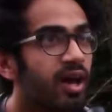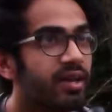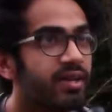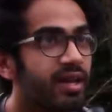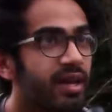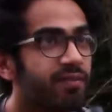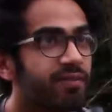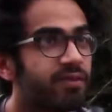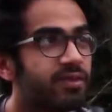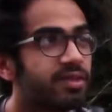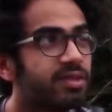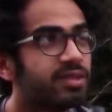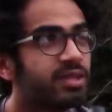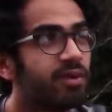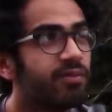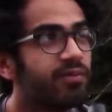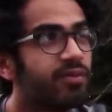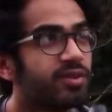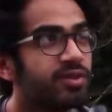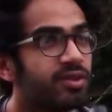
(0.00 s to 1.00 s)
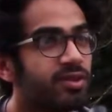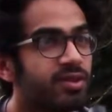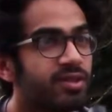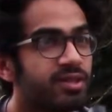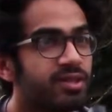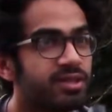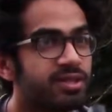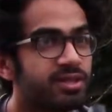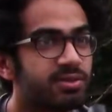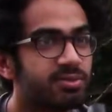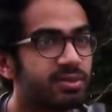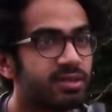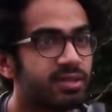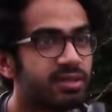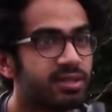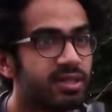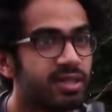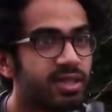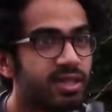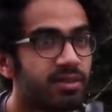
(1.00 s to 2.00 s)
definitely some fraternities which
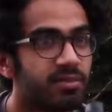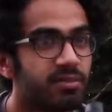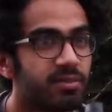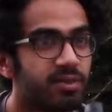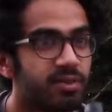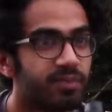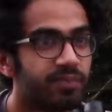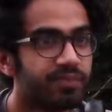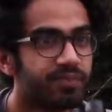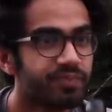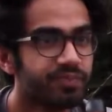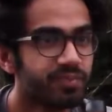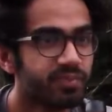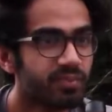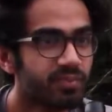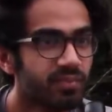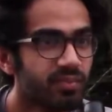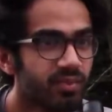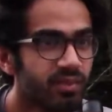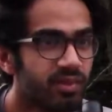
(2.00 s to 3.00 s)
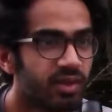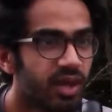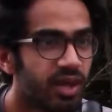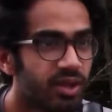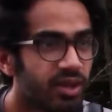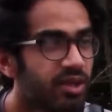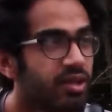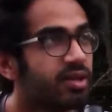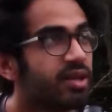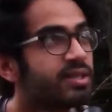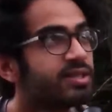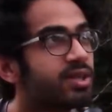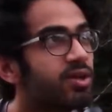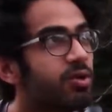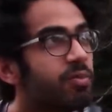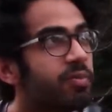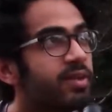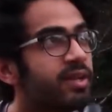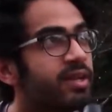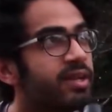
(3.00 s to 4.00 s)
seemed a little less
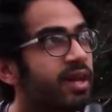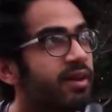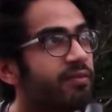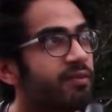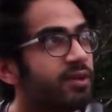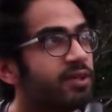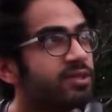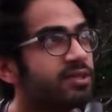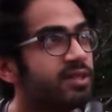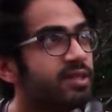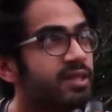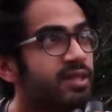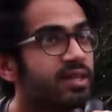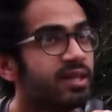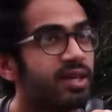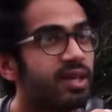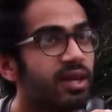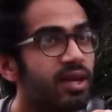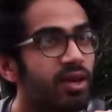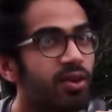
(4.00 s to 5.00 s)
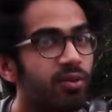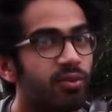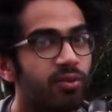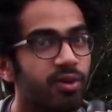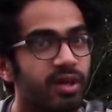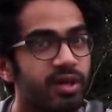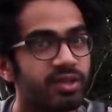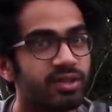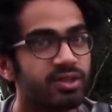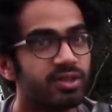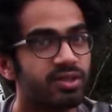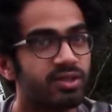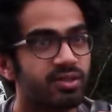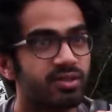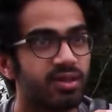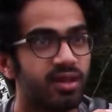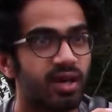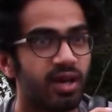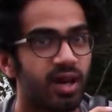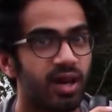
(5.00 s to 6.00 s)
open to diversity, which
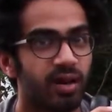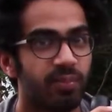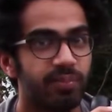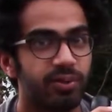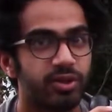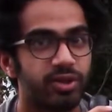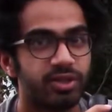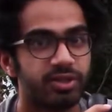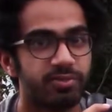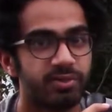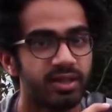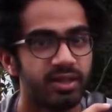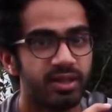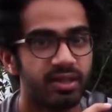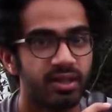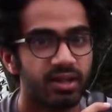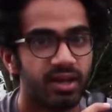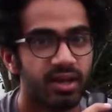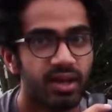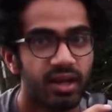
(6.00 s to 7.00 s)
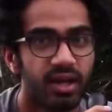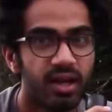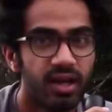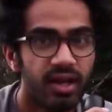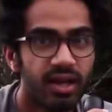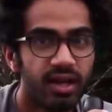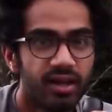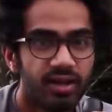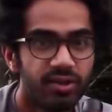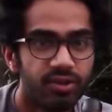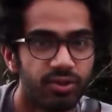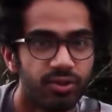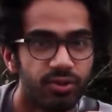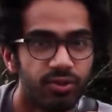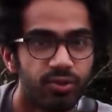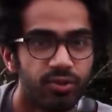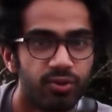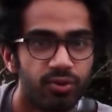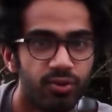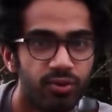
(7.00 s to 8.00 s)
pushed me
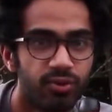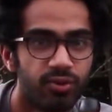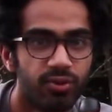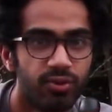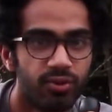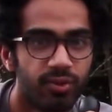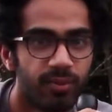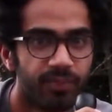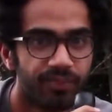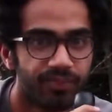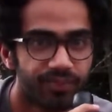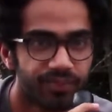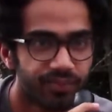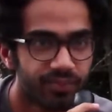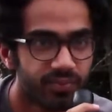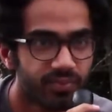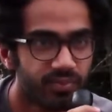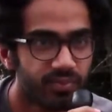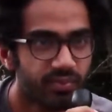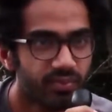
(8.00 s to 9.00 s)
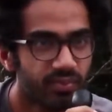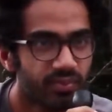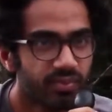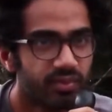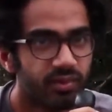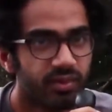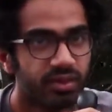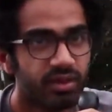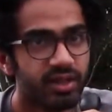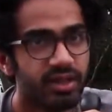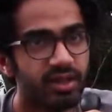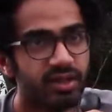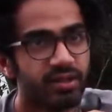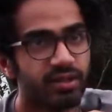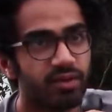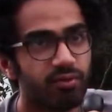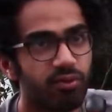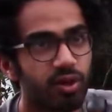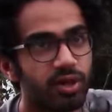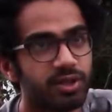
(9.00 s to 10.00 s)
to lean
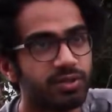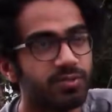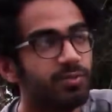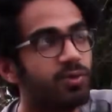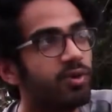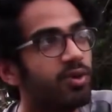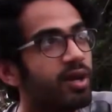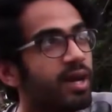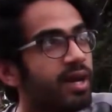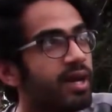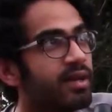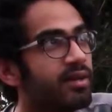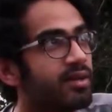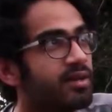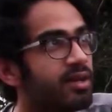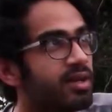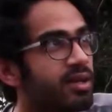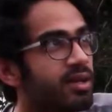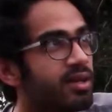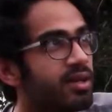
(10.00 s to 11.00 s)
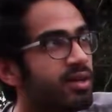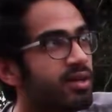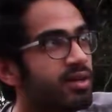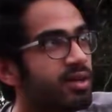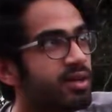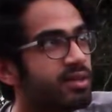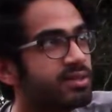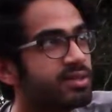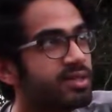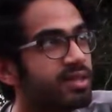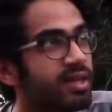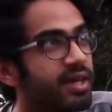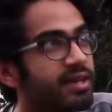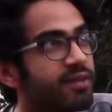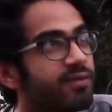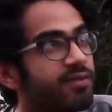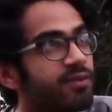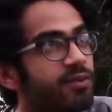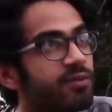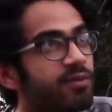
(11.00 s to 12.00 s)
to rush more at select
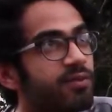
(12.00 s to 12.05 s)
few